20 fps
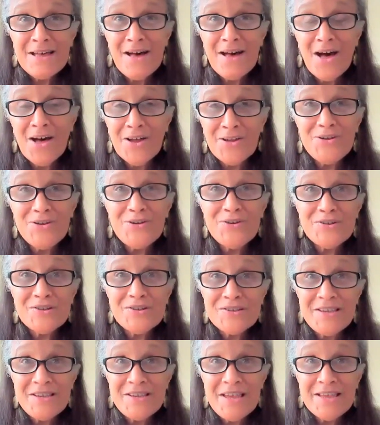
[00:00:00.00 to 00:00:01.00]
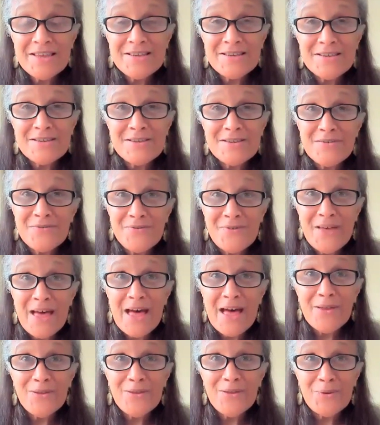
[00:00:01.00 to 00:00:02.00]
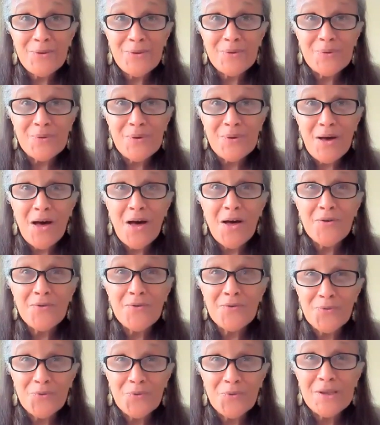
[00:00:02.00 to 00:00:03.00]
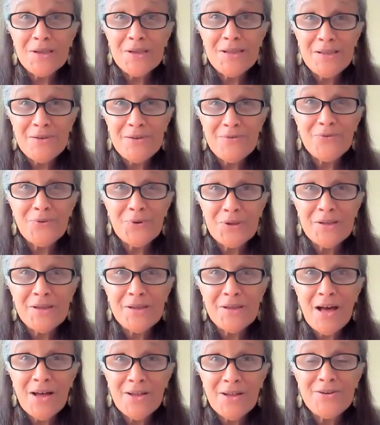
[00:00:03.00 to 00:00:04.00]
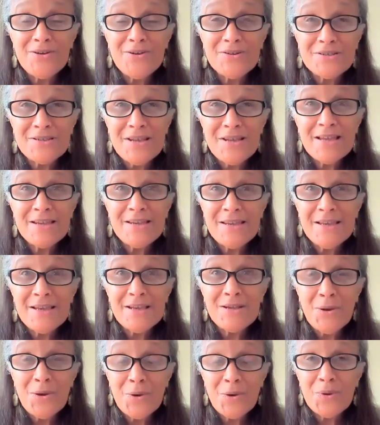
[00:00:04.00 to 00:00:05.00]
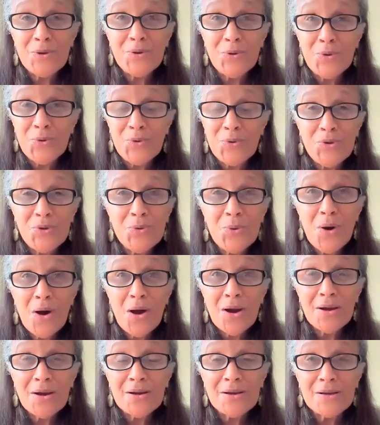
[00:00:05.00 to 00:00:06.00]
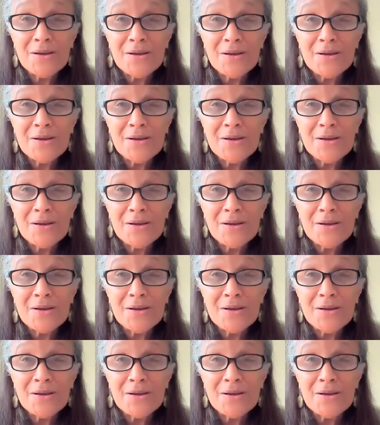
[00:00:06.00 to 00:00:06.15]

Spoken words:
understand the value of really fully understanding and knowing who you are,